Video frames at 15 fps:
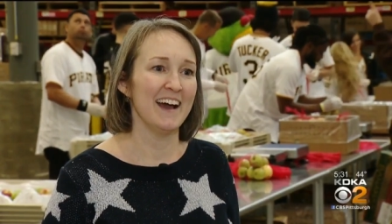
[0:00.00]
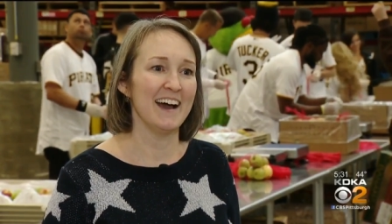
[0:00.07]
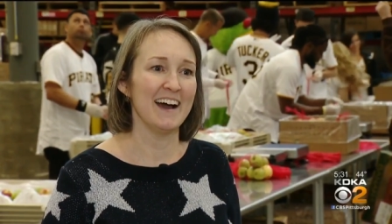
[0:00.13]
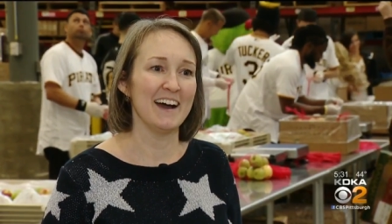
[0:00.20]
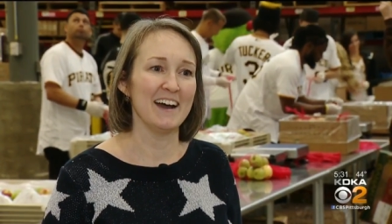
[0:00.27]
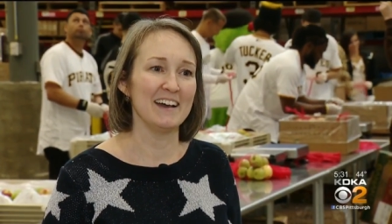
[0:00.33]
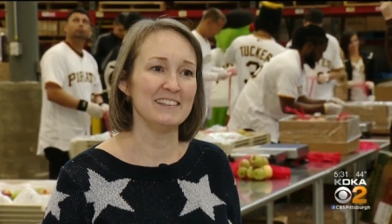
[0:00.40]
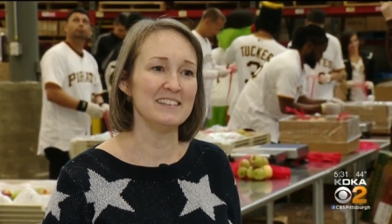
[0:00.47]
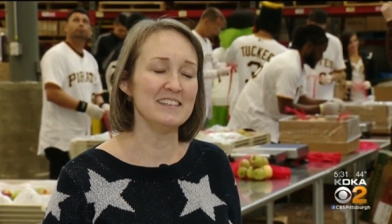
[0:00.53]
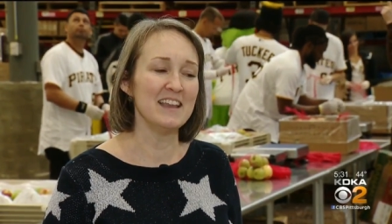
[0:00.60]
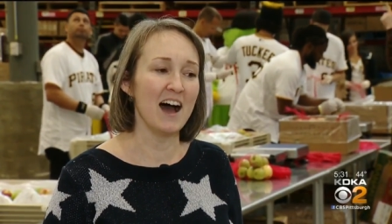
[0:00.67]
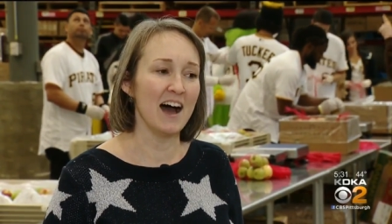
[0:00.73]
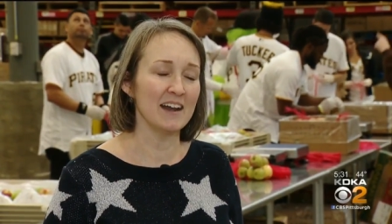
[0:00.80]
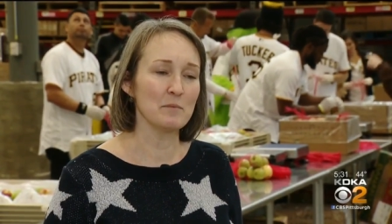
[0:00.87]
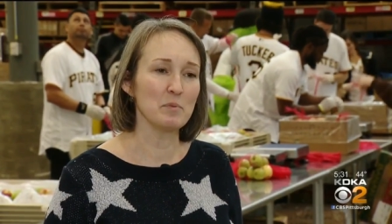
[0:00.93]
uh,
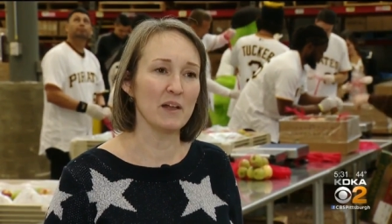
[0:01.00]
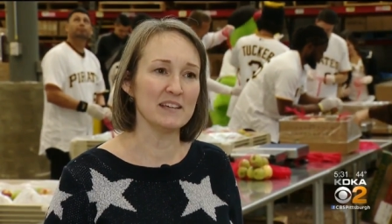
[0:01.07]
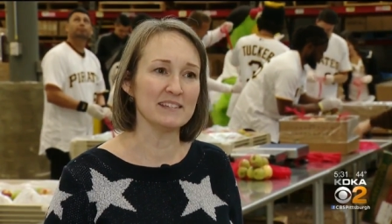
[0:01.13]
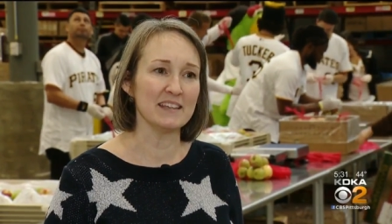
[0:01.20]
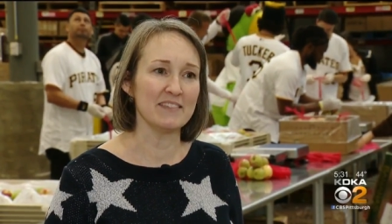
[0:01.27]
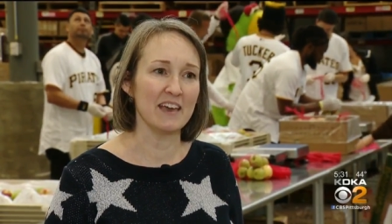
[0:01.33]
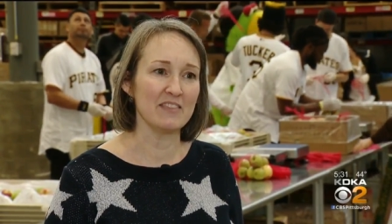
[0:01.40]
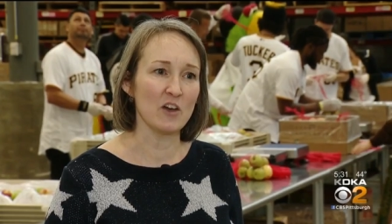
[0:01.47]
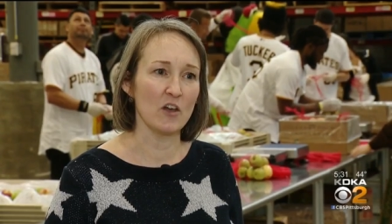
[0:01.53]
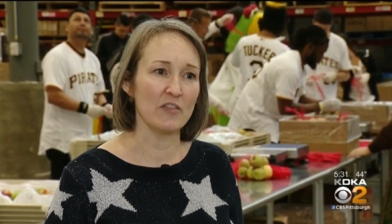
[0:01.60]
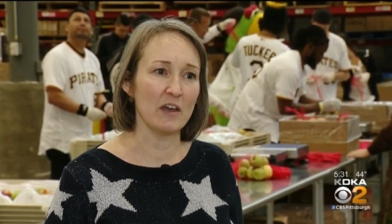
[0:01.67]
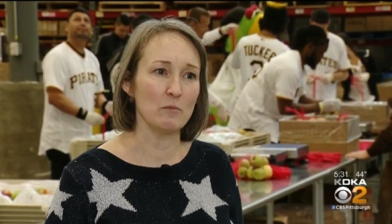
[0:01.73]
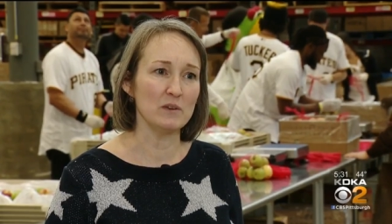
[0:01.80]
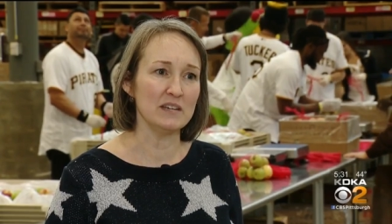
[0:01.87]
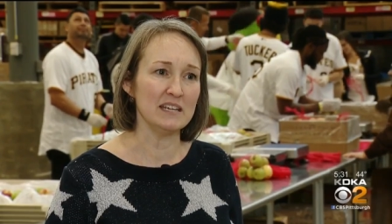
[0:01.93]
not a place that they
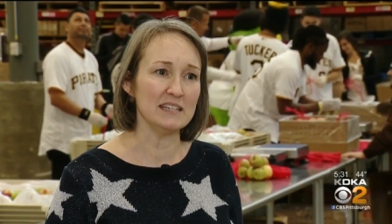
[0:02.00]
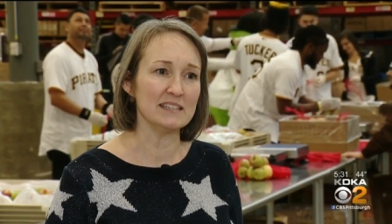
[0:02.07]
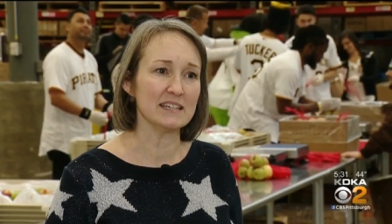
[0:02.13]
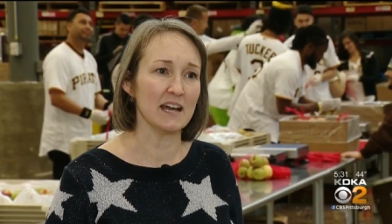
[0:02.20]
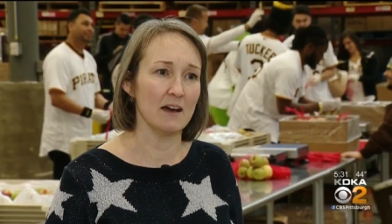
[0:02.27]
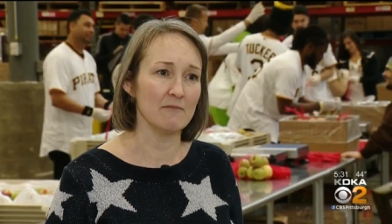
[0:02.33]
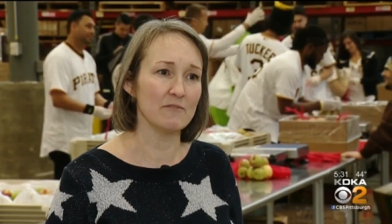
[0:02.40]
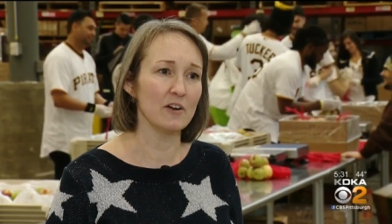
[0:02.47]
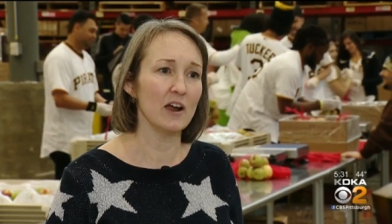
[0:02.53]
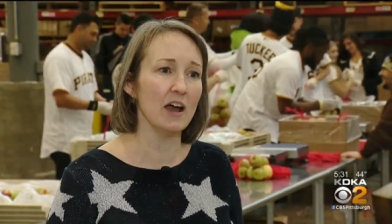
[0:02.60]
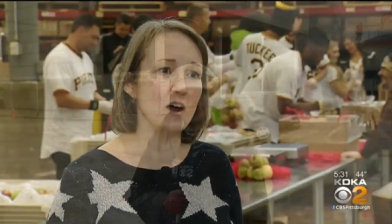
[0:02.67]
thought they would need to come for